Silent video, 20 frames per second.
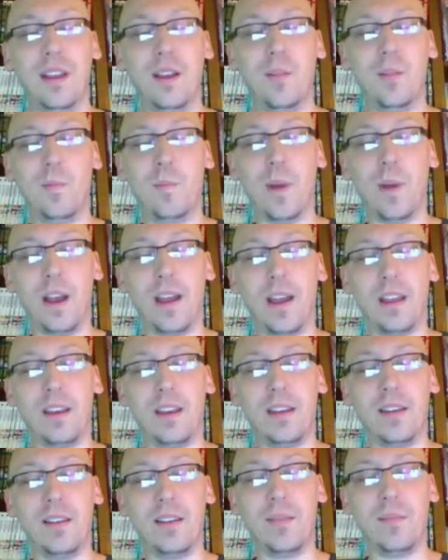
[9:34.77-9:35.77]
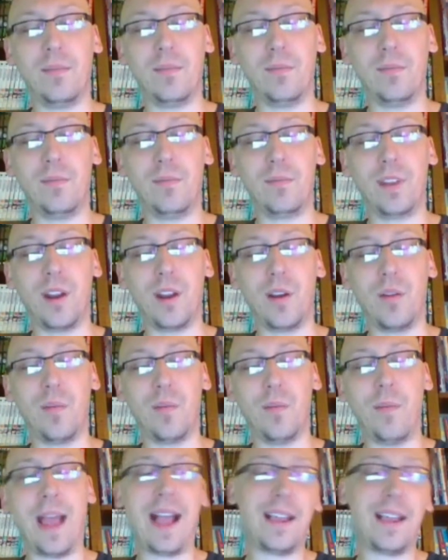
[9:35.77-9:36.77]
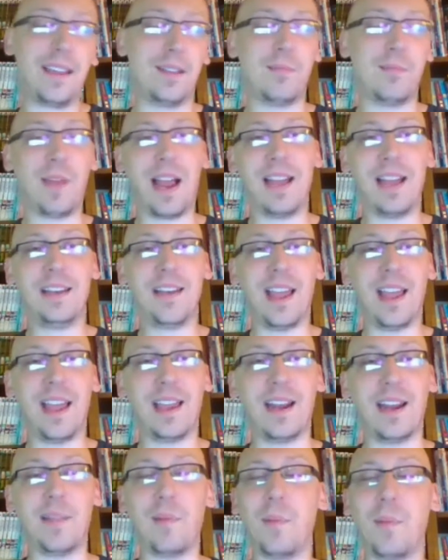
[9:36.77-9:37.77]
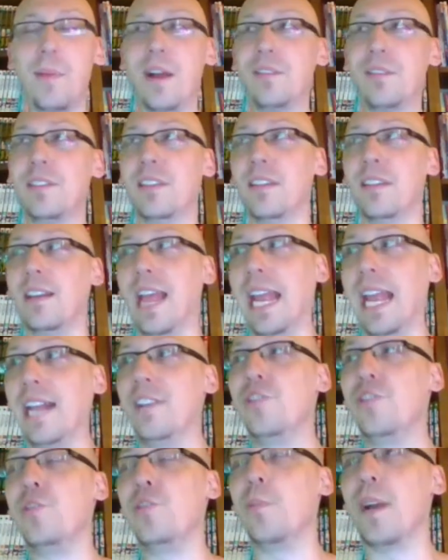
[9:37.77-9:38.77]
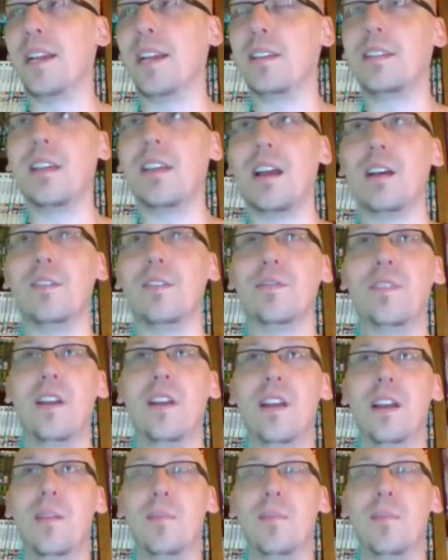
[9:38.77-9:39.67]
But back in my day, and I'm about to age myself,